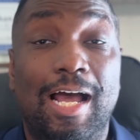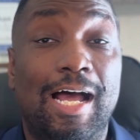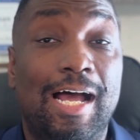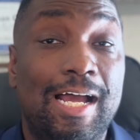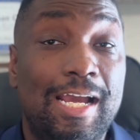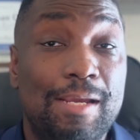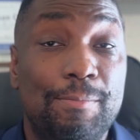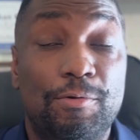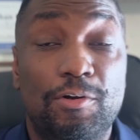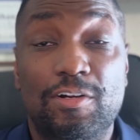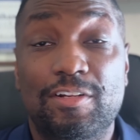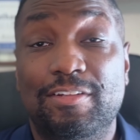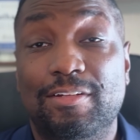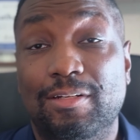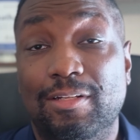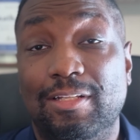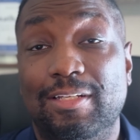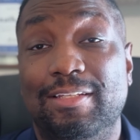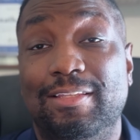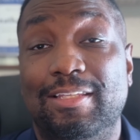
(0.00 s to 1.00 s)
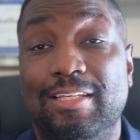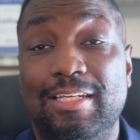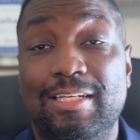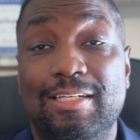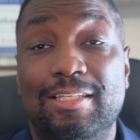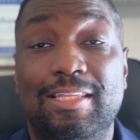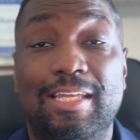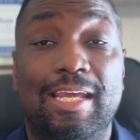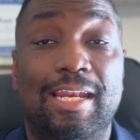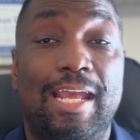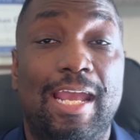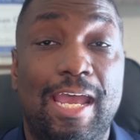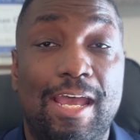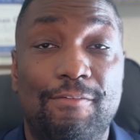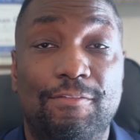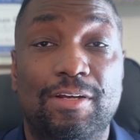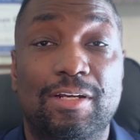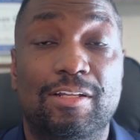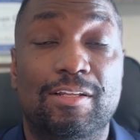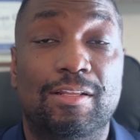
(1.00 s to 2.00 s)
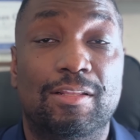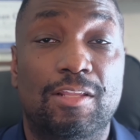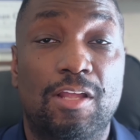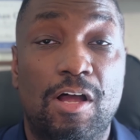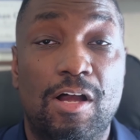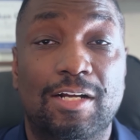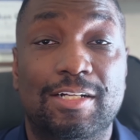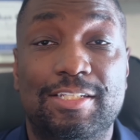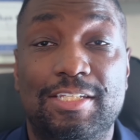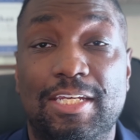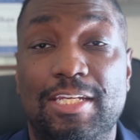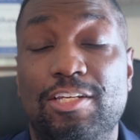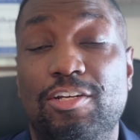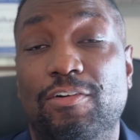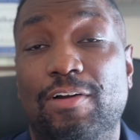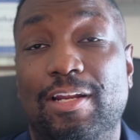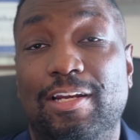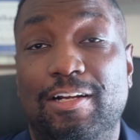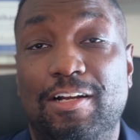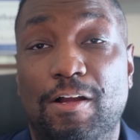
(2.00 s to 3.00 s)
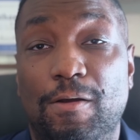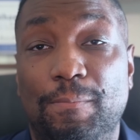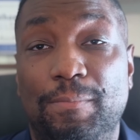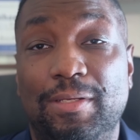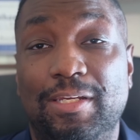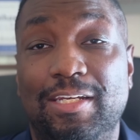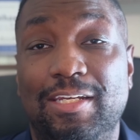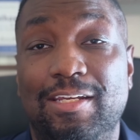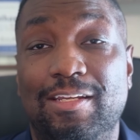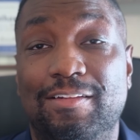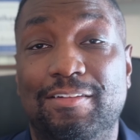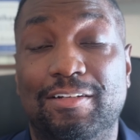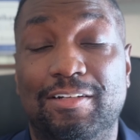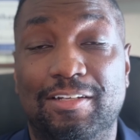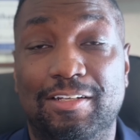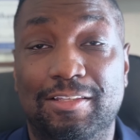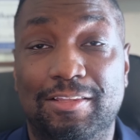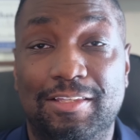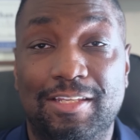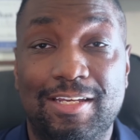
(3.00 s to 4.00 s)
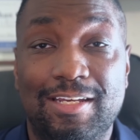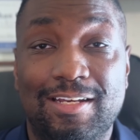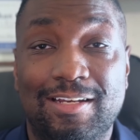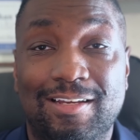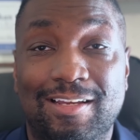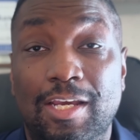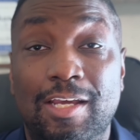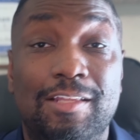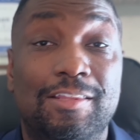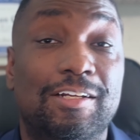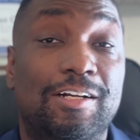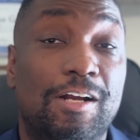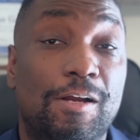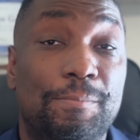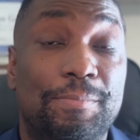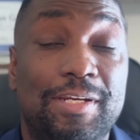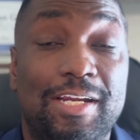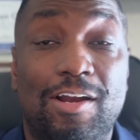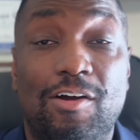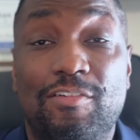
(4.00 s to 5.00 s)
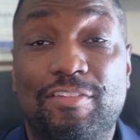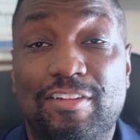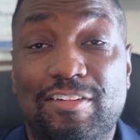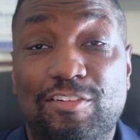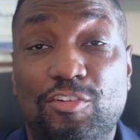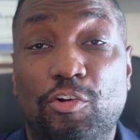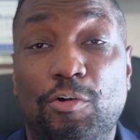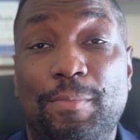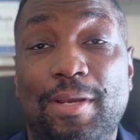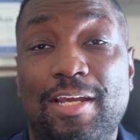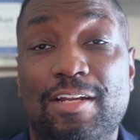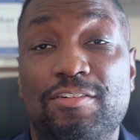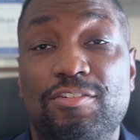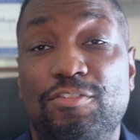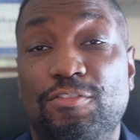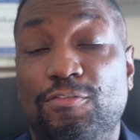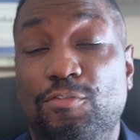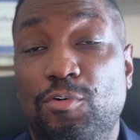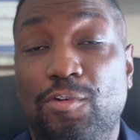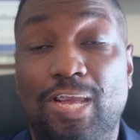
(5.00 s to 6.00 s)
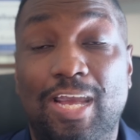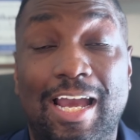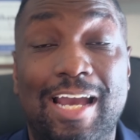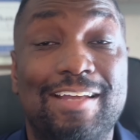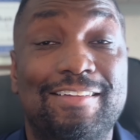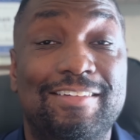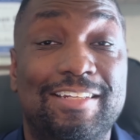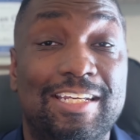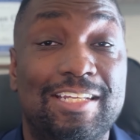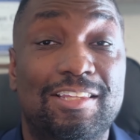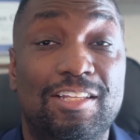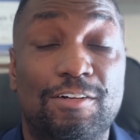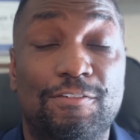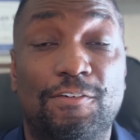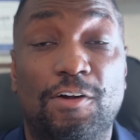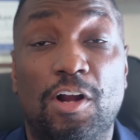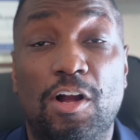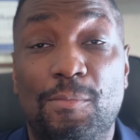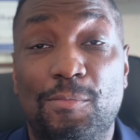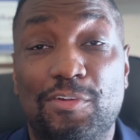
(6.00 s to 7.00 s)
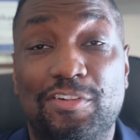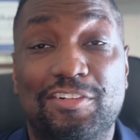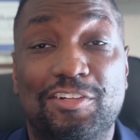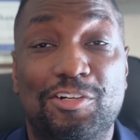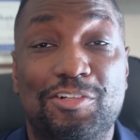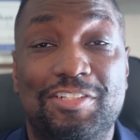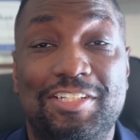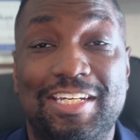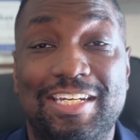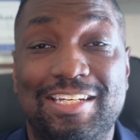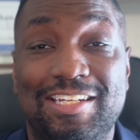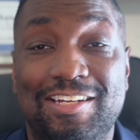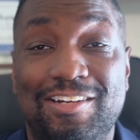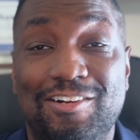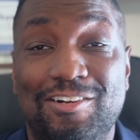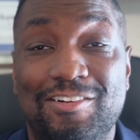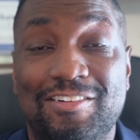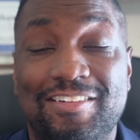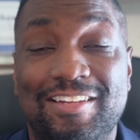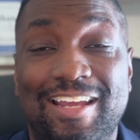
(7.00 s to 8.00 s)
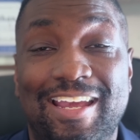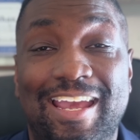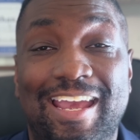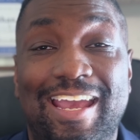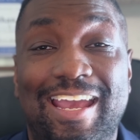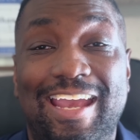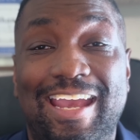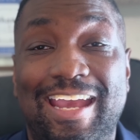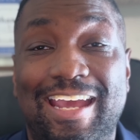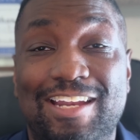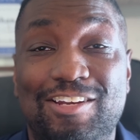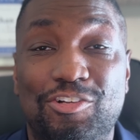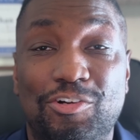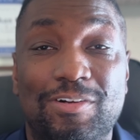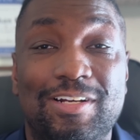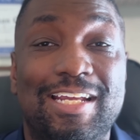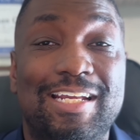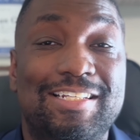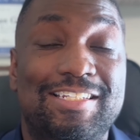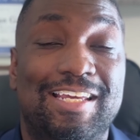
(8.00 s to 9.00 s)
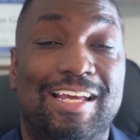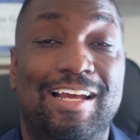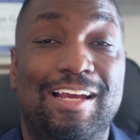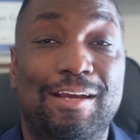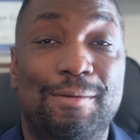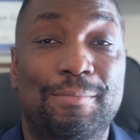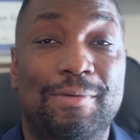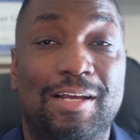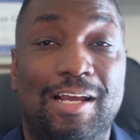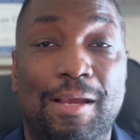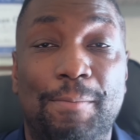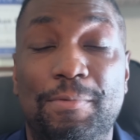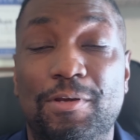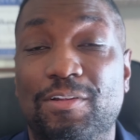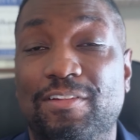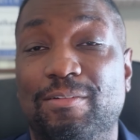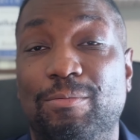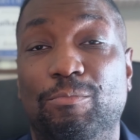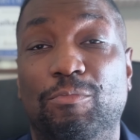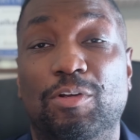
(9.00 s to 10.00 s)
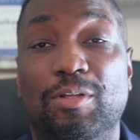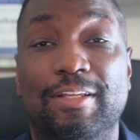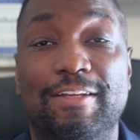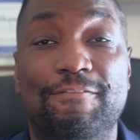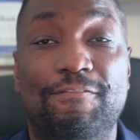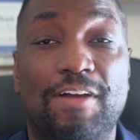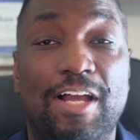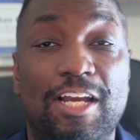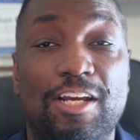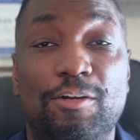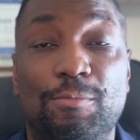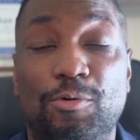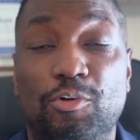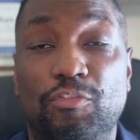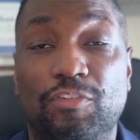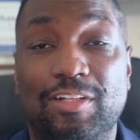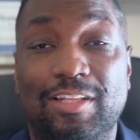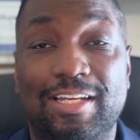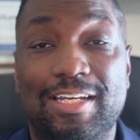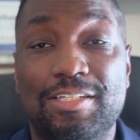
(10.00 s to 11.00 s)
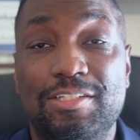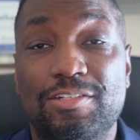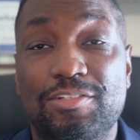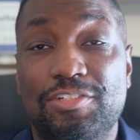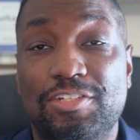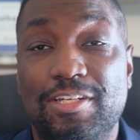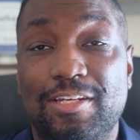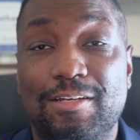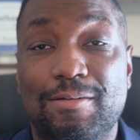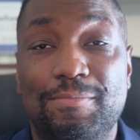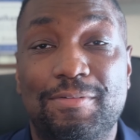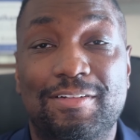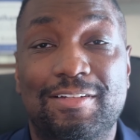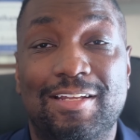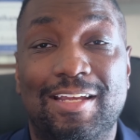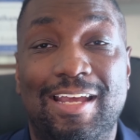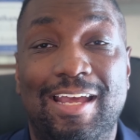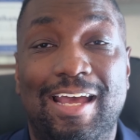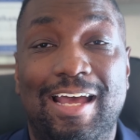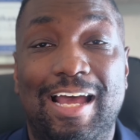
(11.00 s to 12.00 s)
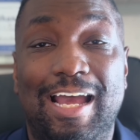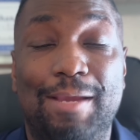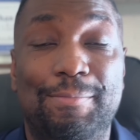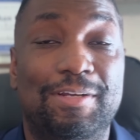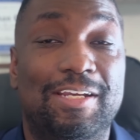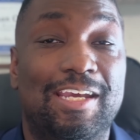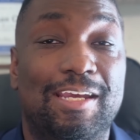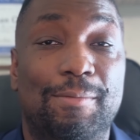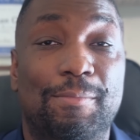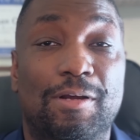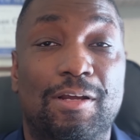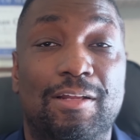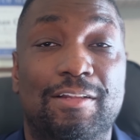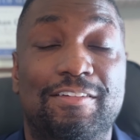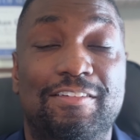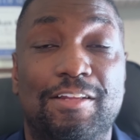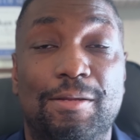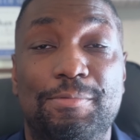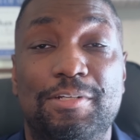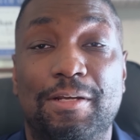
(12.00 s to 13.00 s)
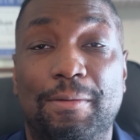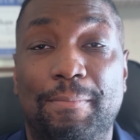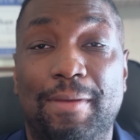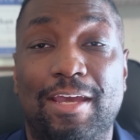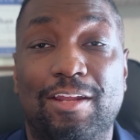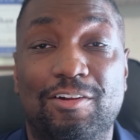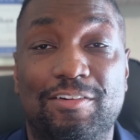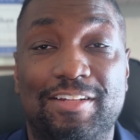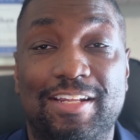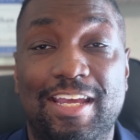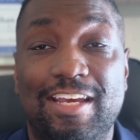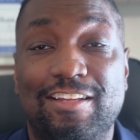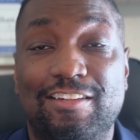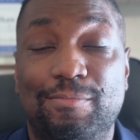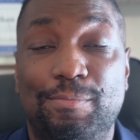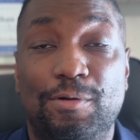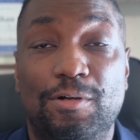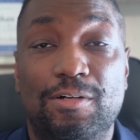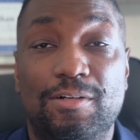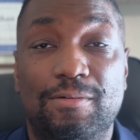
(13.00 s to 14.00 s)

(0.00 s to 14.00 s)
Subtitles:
I personally think that having a long tenure at a company is a good thing. The company I was a store manager for, I stayed there for almost 13 years. And during that time, I built some really valuable relationships. I became a subject matters expert,